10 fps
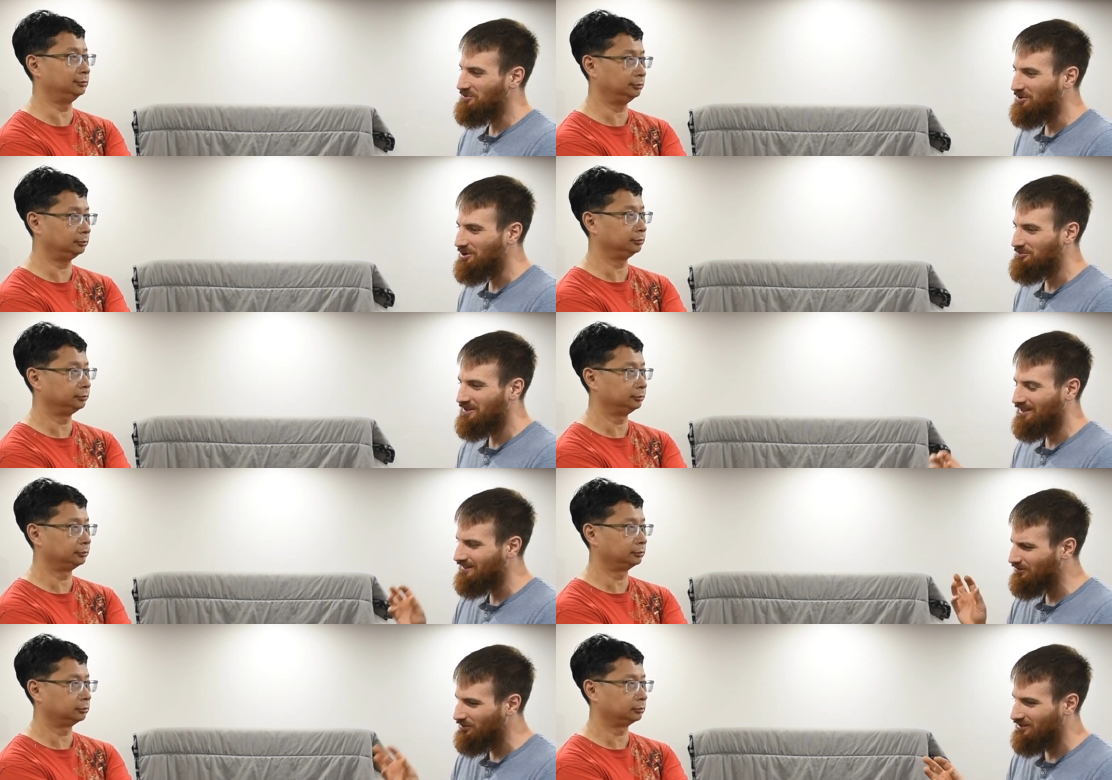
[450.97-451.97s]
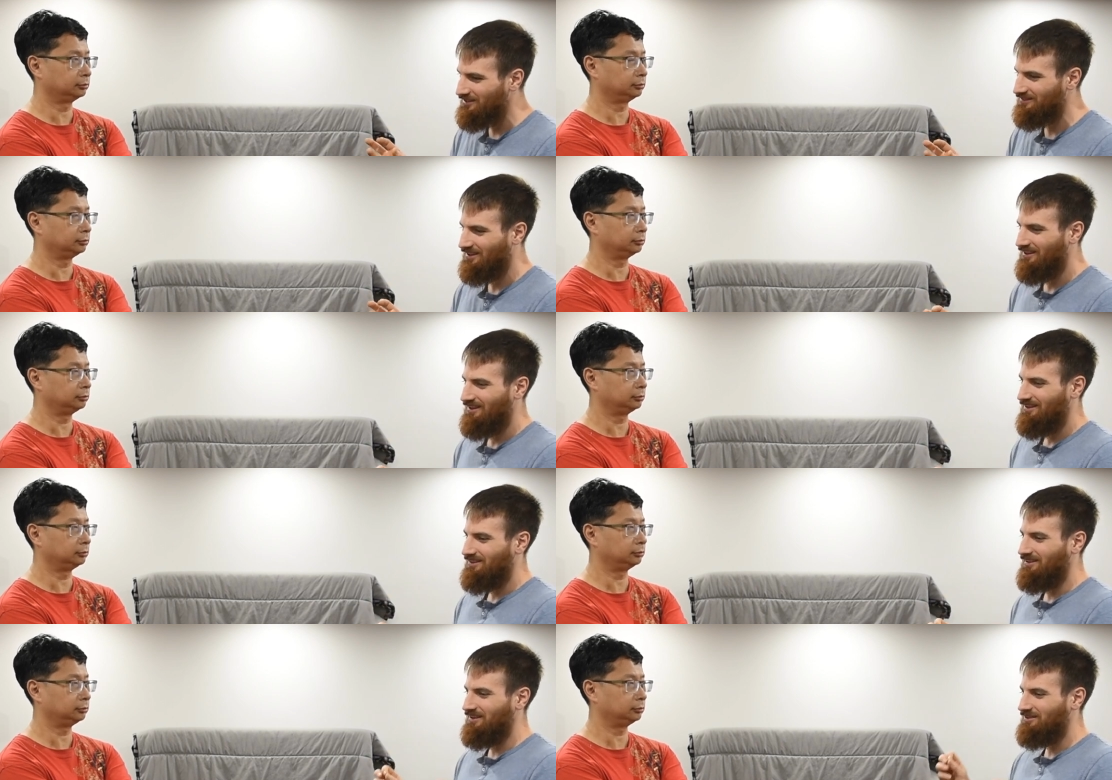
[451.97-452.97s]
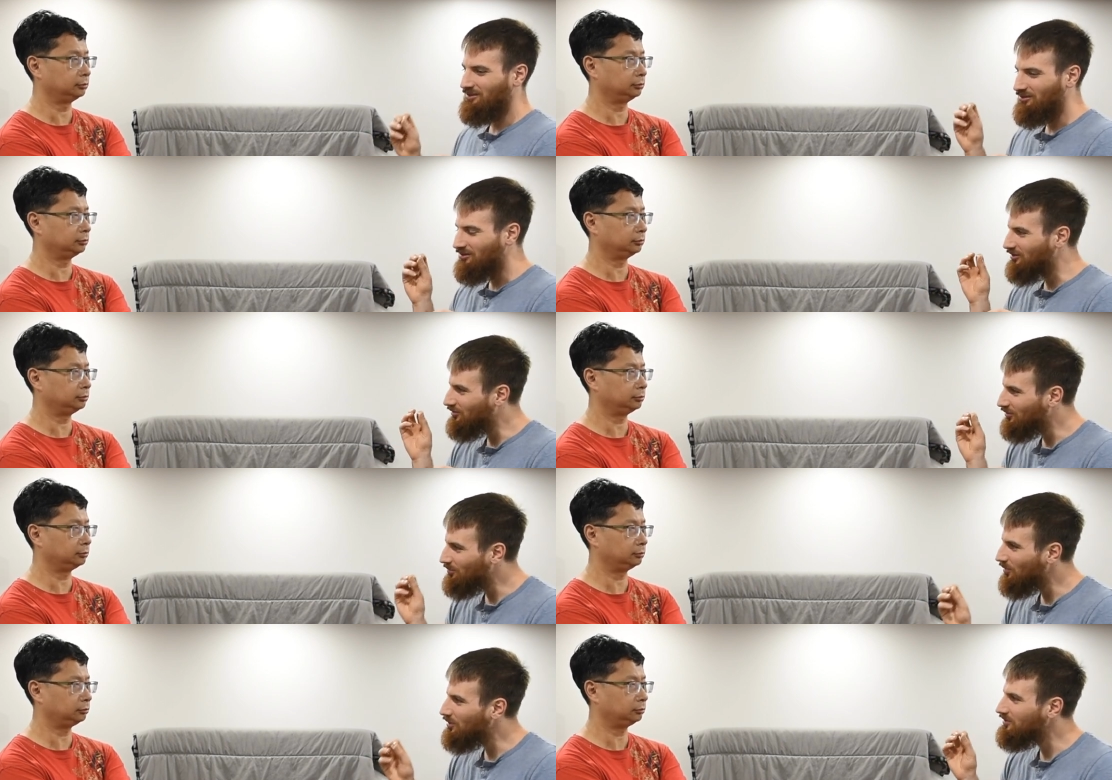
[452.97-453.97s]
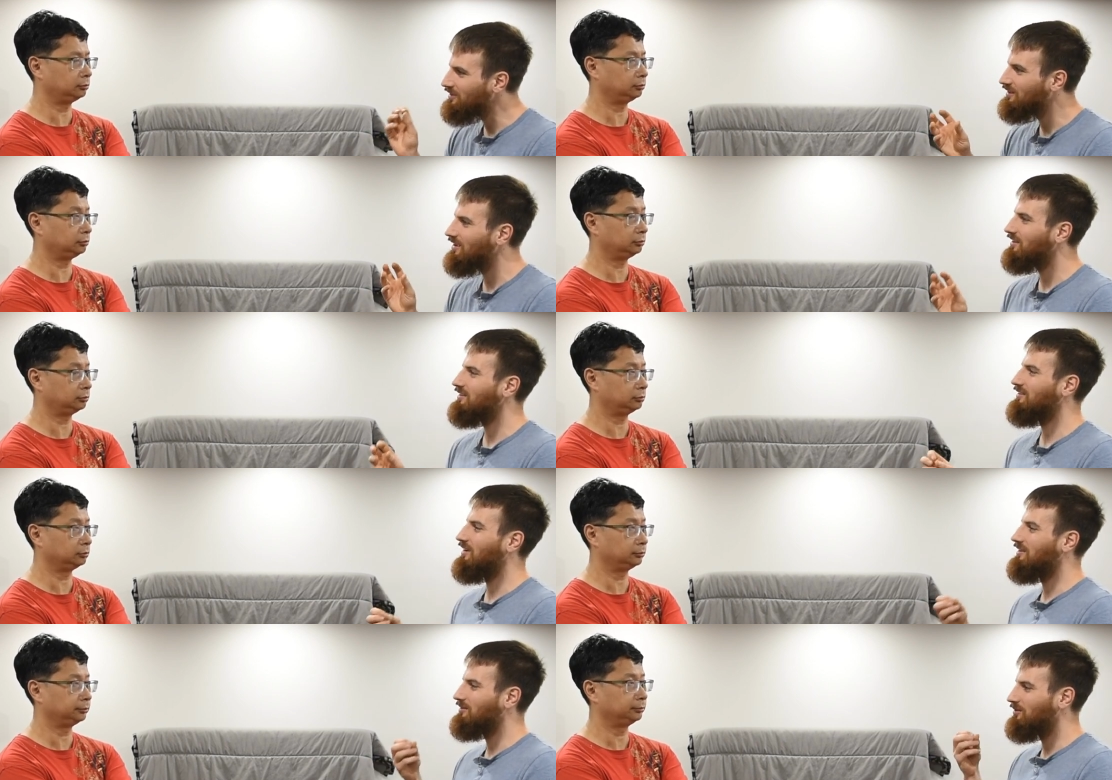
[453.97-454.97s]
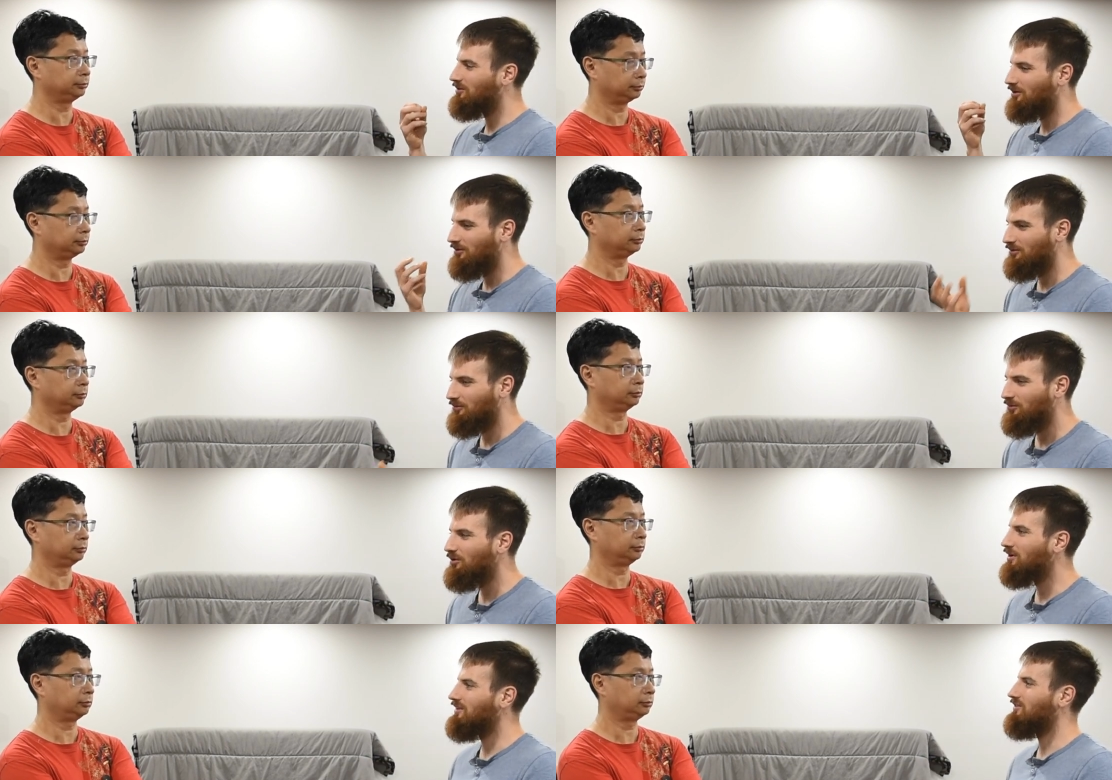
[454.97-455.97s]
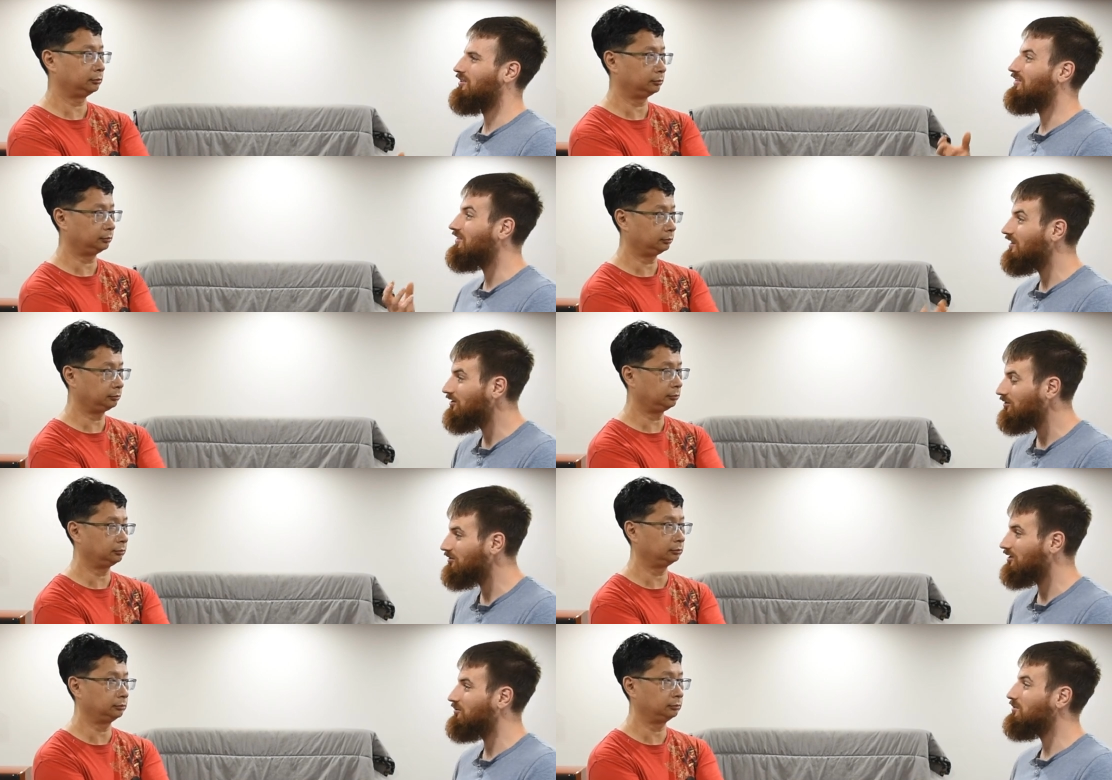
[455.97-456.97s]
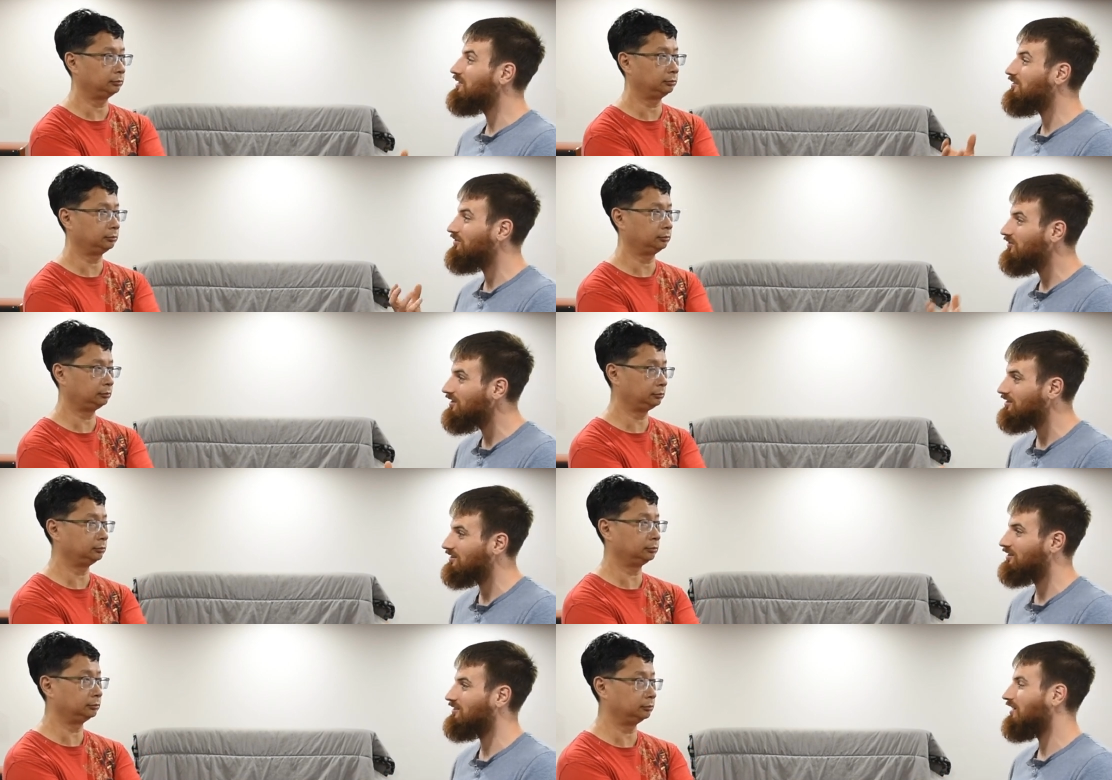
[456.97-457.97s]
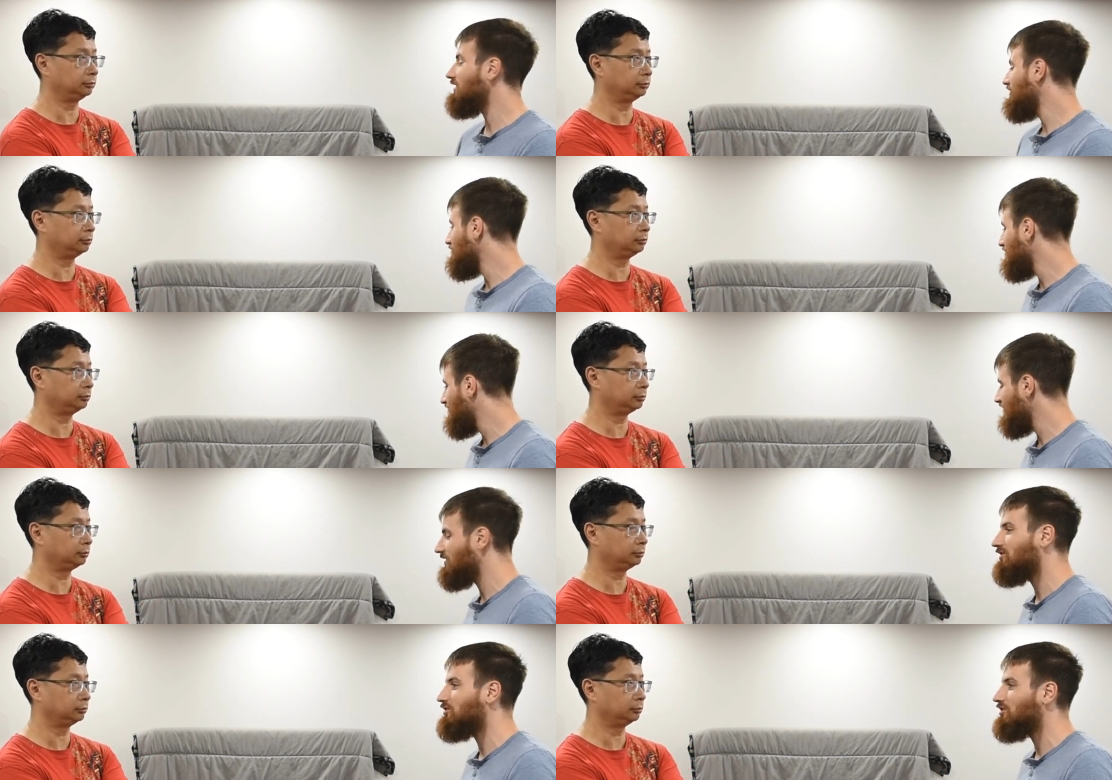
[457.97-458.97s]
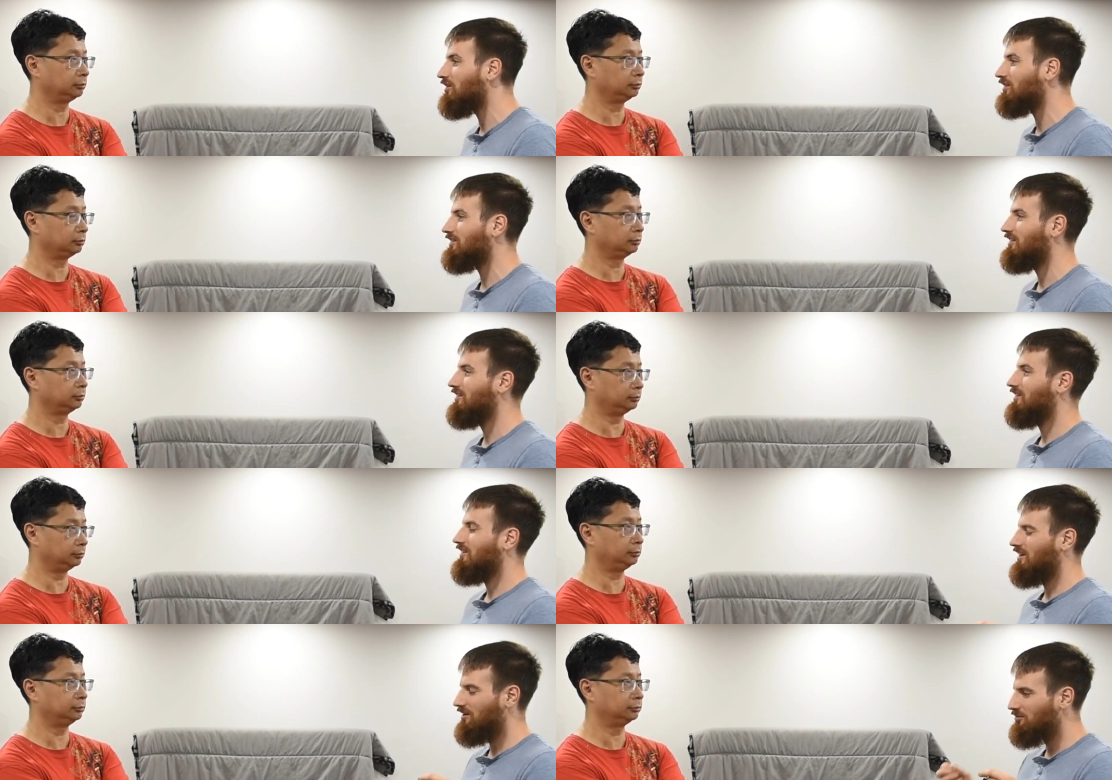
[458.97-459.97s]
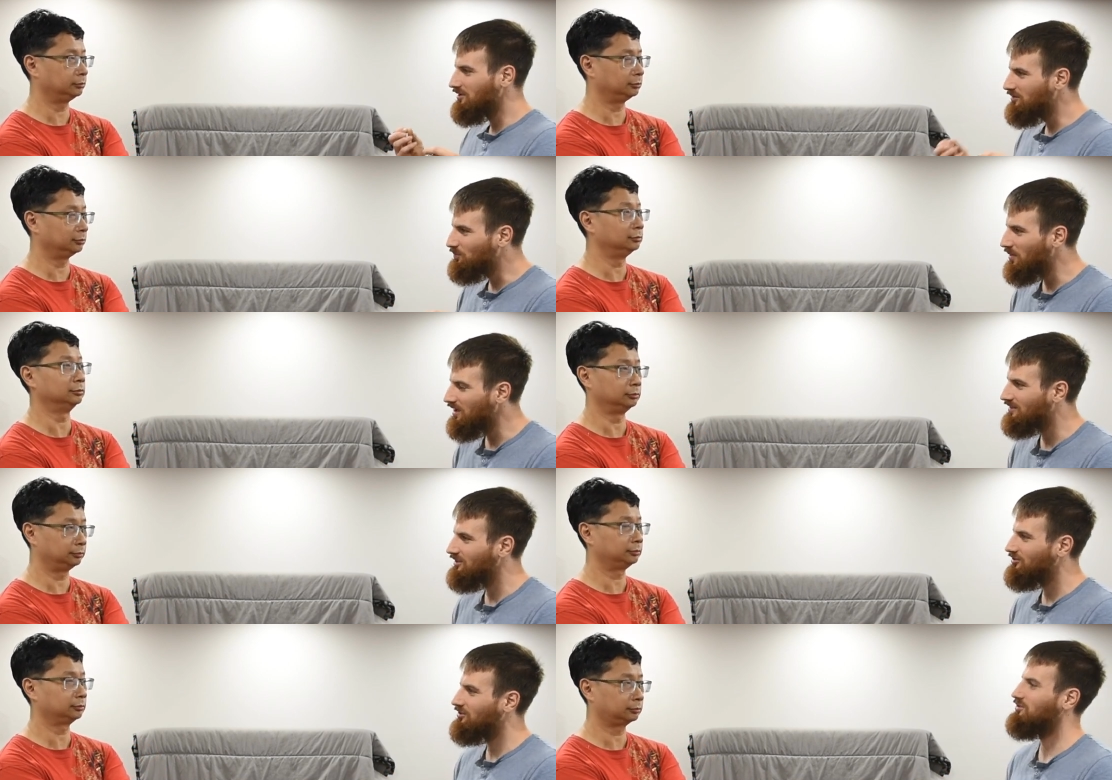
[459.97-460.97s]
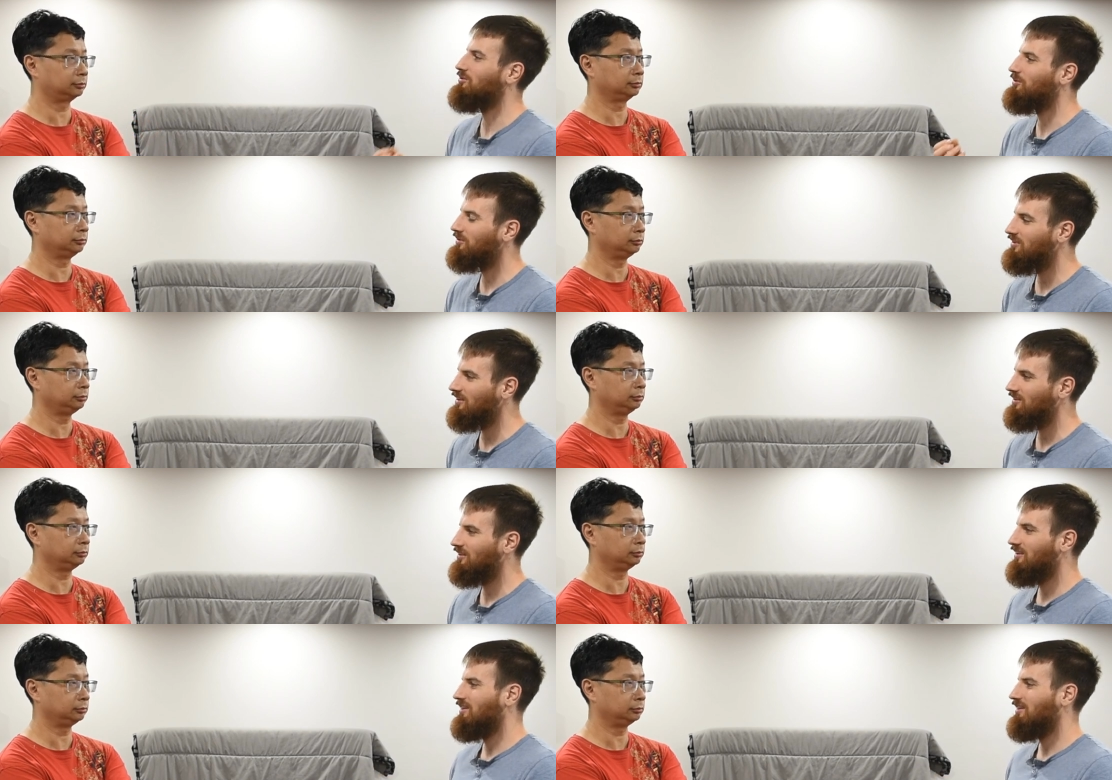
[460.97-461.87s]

Speaker 1: mm-hmm. word, but that's what it is. Like this, this small detail inside of the voice, the singer, you can really feel it. Because I like to listen in the dark, mm-hmm. and I really pay attention to those things.